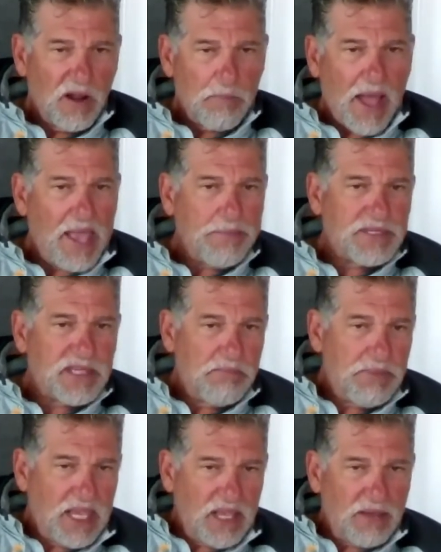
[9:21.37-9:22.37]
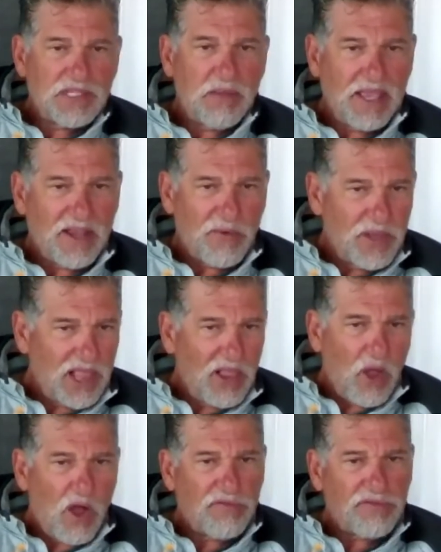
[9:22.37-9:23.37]
pipes and beams to make it real
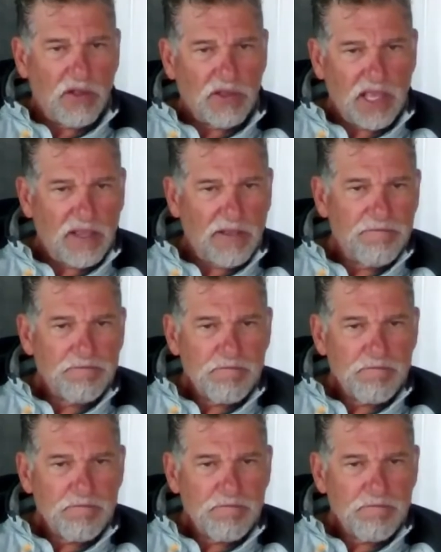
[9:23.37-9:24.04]
loft looking.